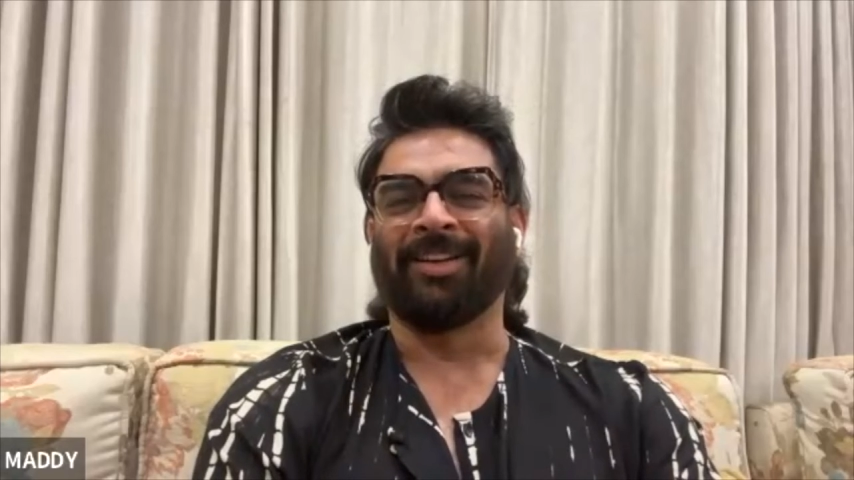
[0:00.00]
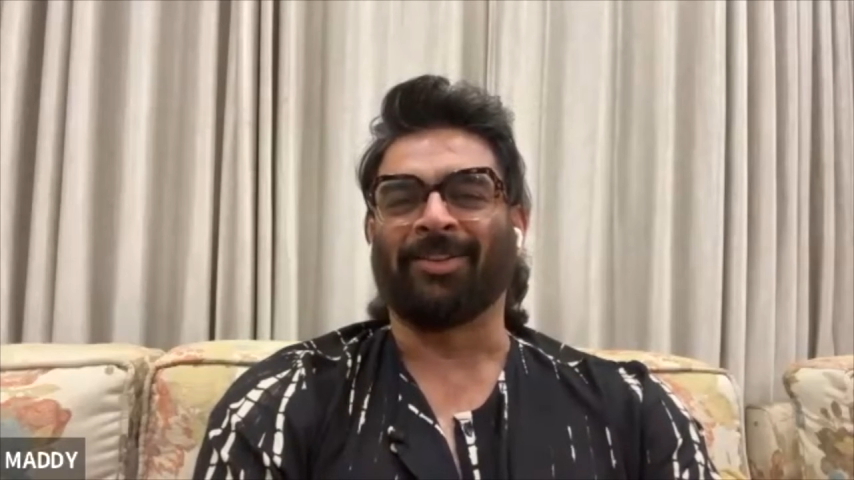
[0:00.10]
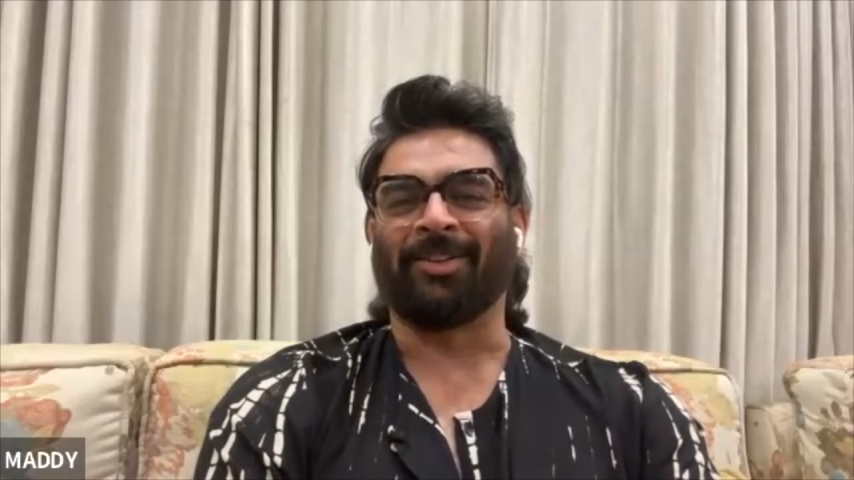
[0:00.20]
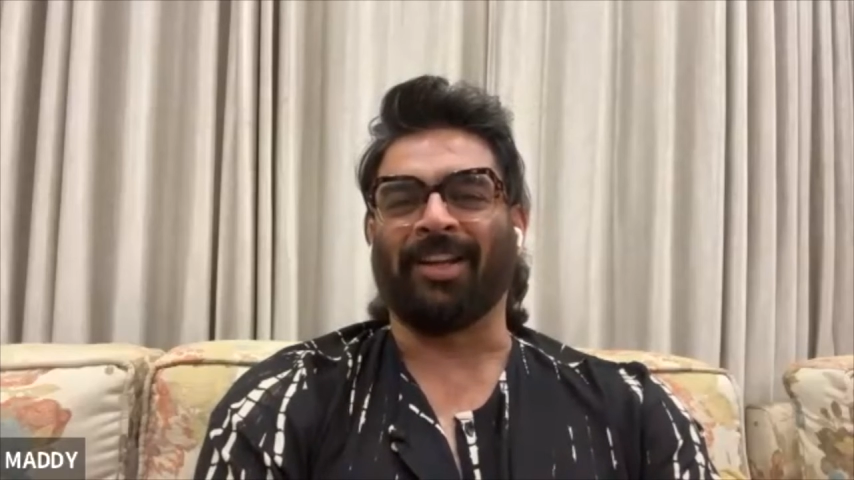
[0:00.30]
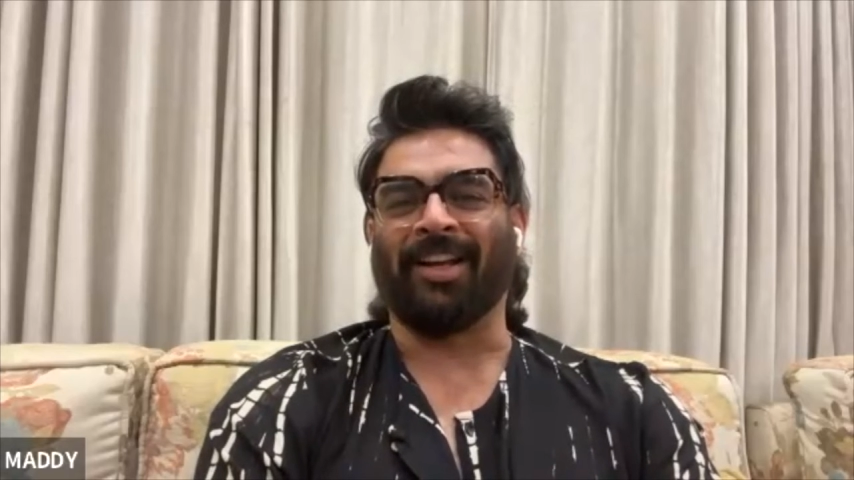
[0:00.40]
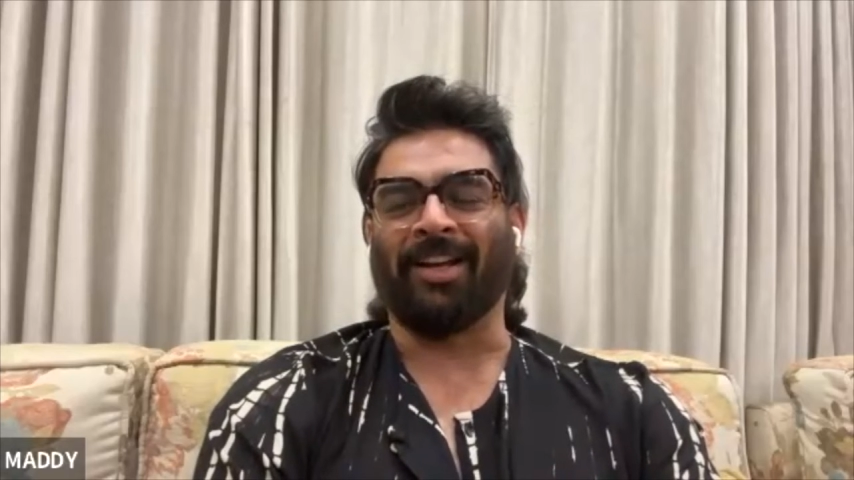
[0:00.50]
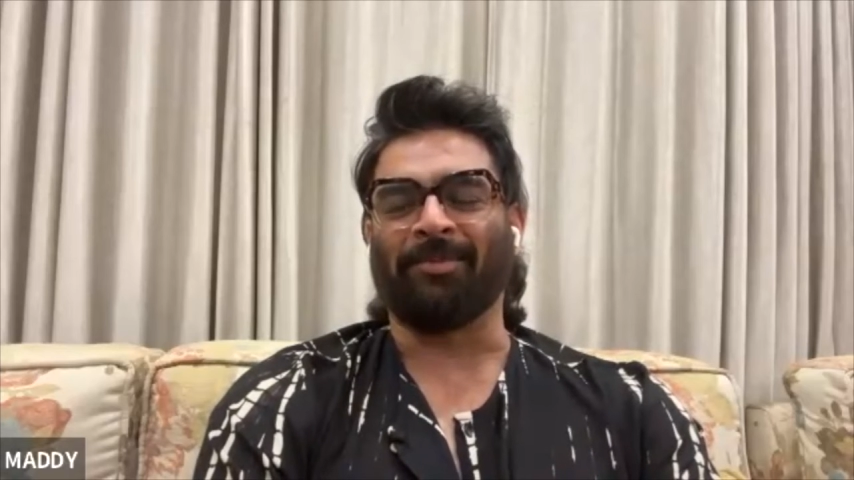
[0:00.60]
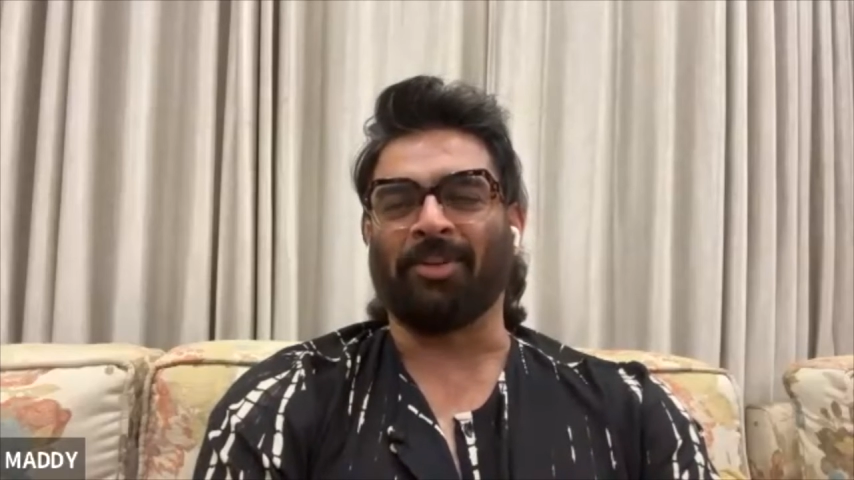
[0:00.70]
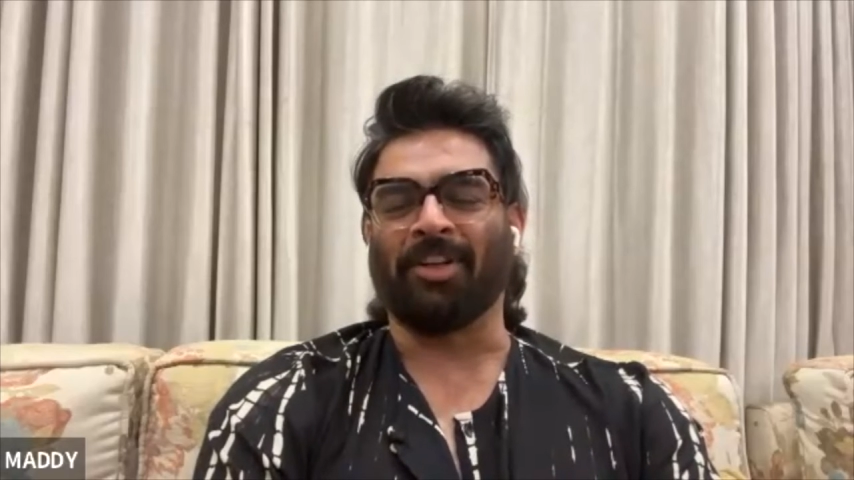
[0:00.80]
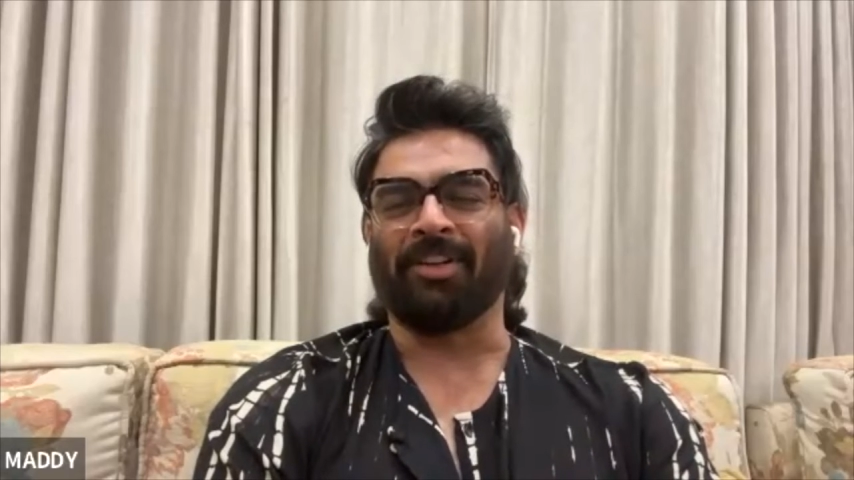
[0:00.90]
today
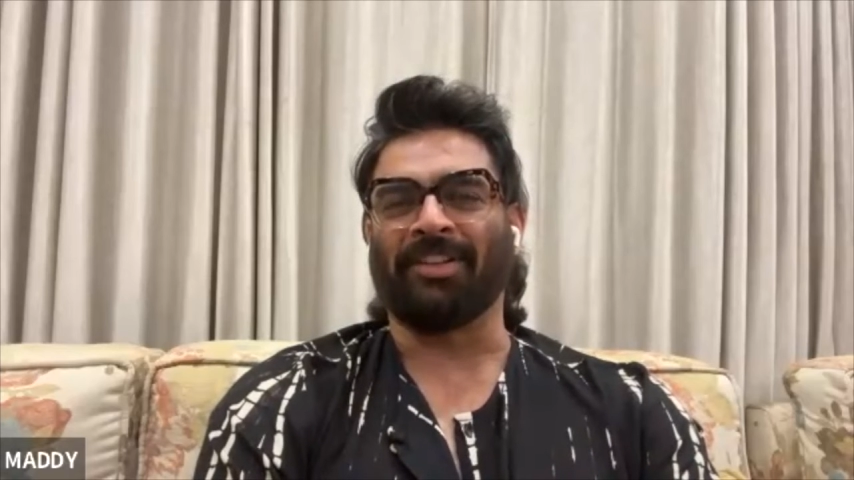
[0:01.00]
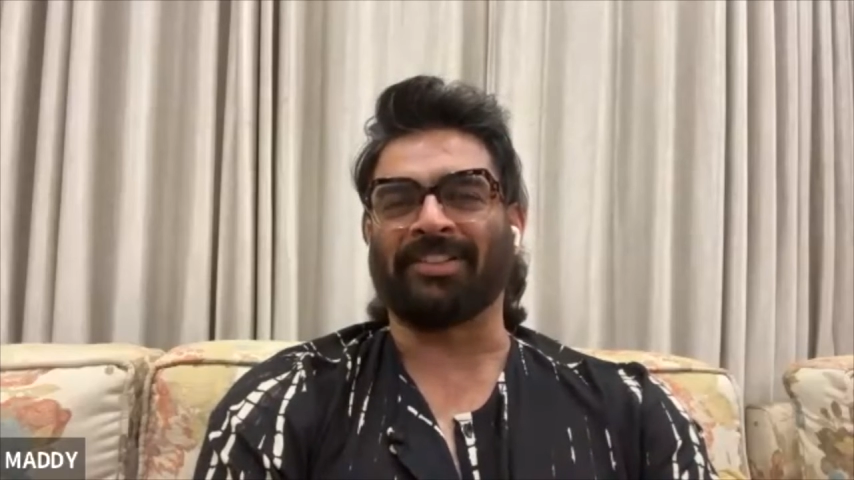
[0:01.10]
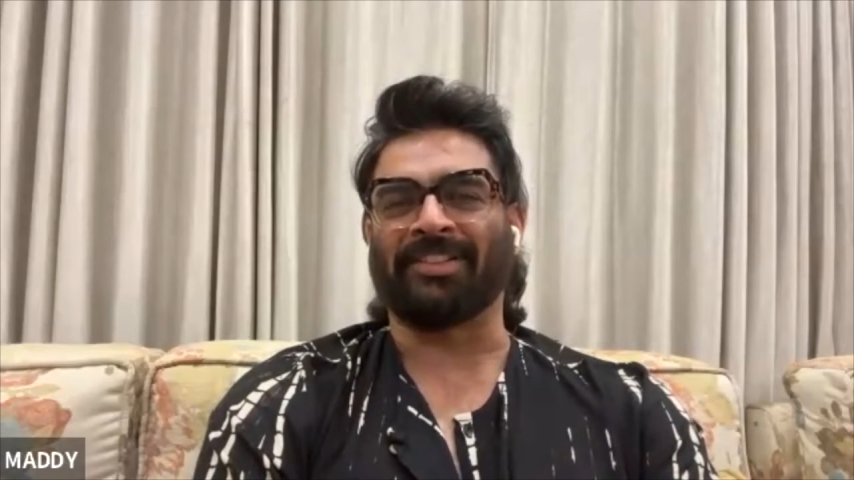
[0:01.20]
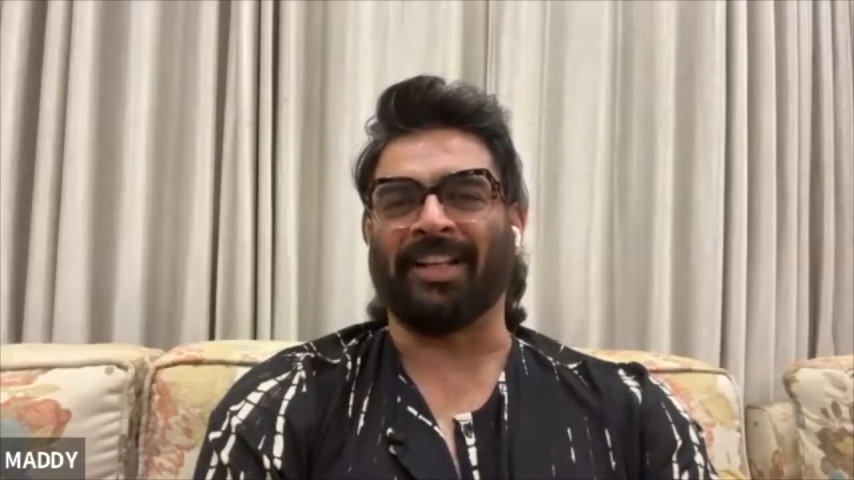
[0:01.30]
I'm nervous as